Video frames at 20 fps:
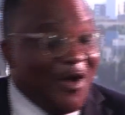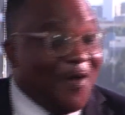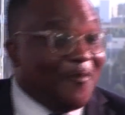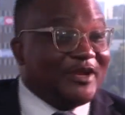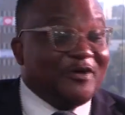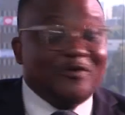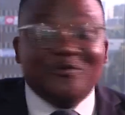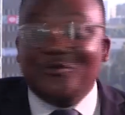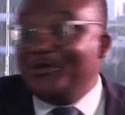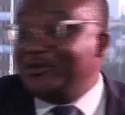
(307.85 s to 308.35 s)
But
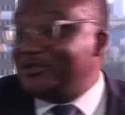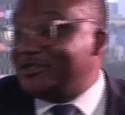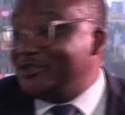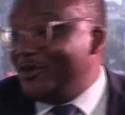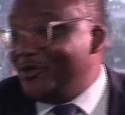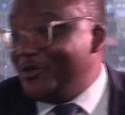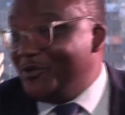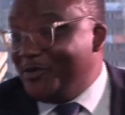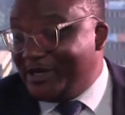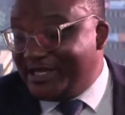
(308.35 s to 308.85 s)
do you
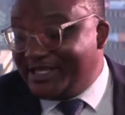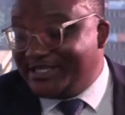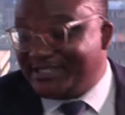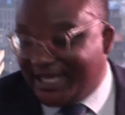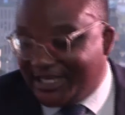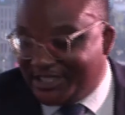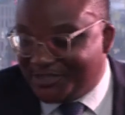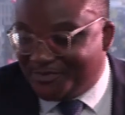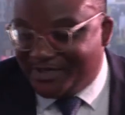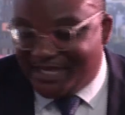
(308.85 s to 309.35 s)
know what
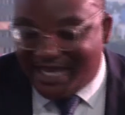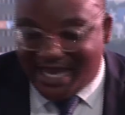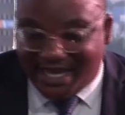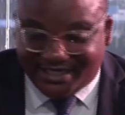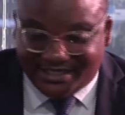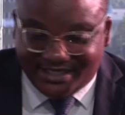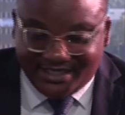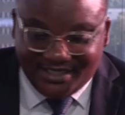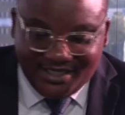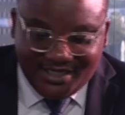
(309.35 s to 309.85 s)
excites me,
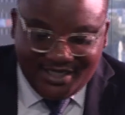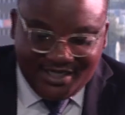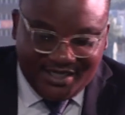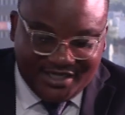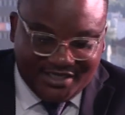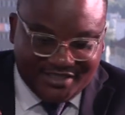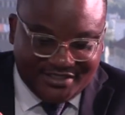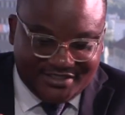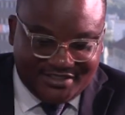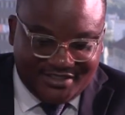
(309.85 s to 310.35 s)
Andy,
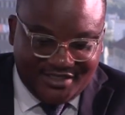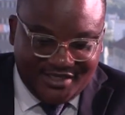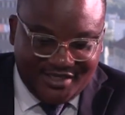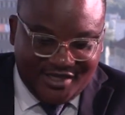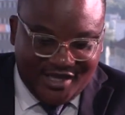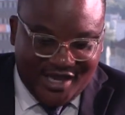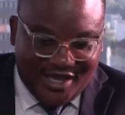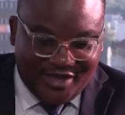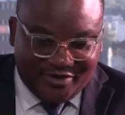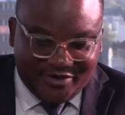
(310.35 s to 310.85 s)
is
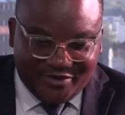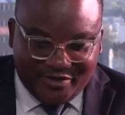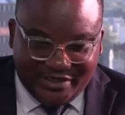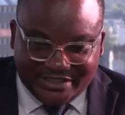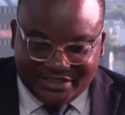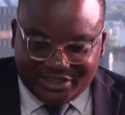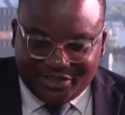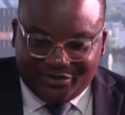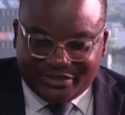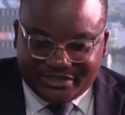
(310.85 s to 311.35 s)

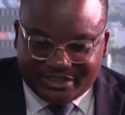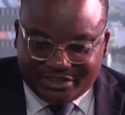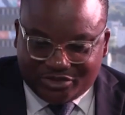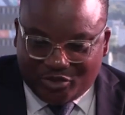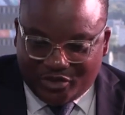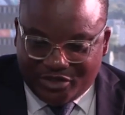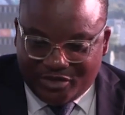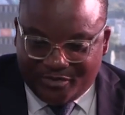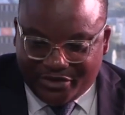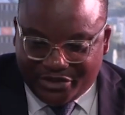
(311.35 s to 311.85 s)
as she was
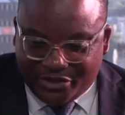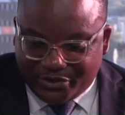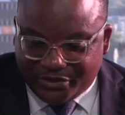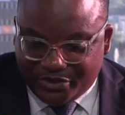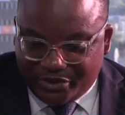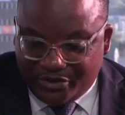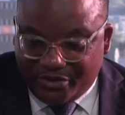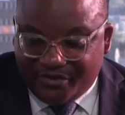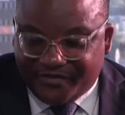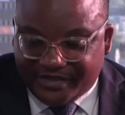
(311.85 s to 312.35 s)
talking about those
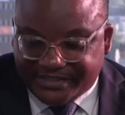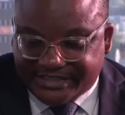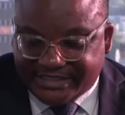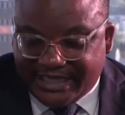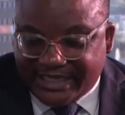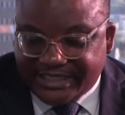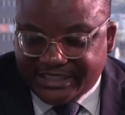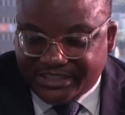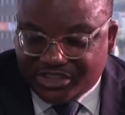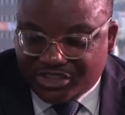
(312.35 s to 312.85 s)

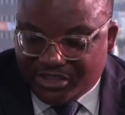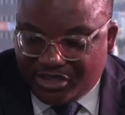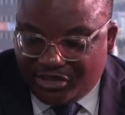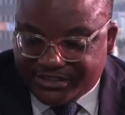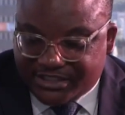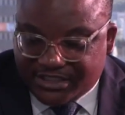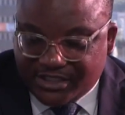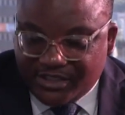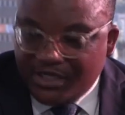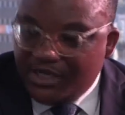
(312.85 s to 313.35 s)
universality
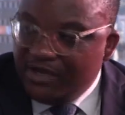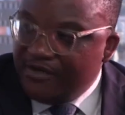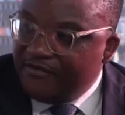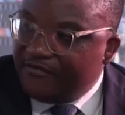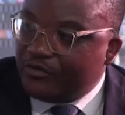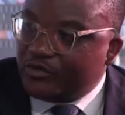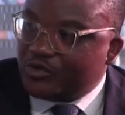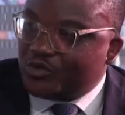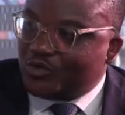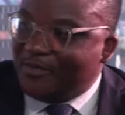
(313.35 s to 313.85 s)
slots
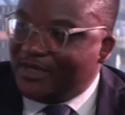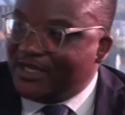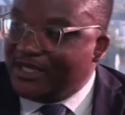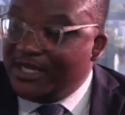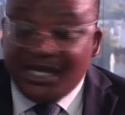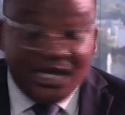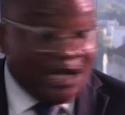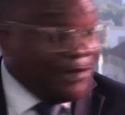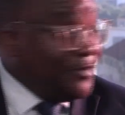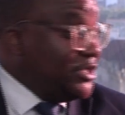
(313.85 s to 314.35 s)
for swimming,
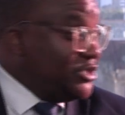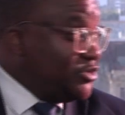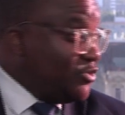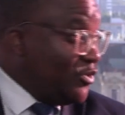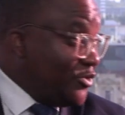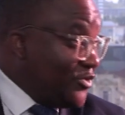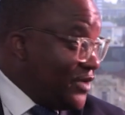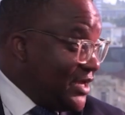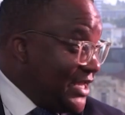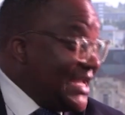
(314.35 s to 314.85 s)
it means we're
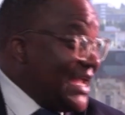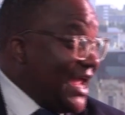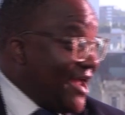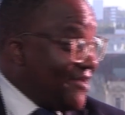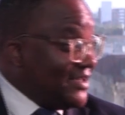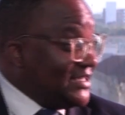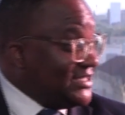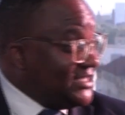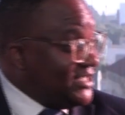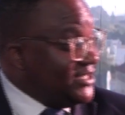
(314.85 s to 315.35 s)
already
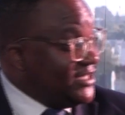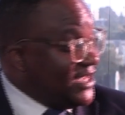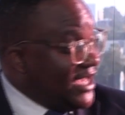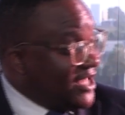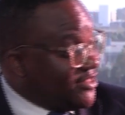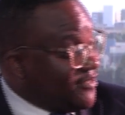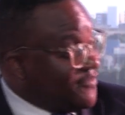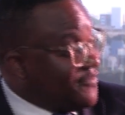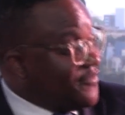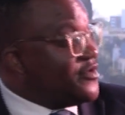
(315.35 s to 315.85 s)
guaranteed at
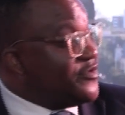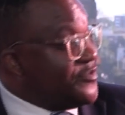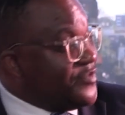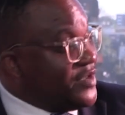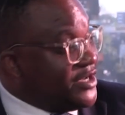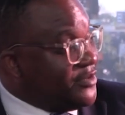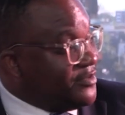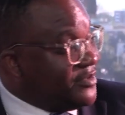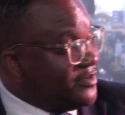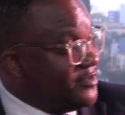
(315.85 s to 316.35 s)
the very
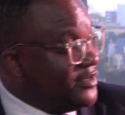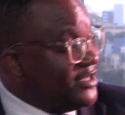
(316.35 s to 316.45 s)
minimum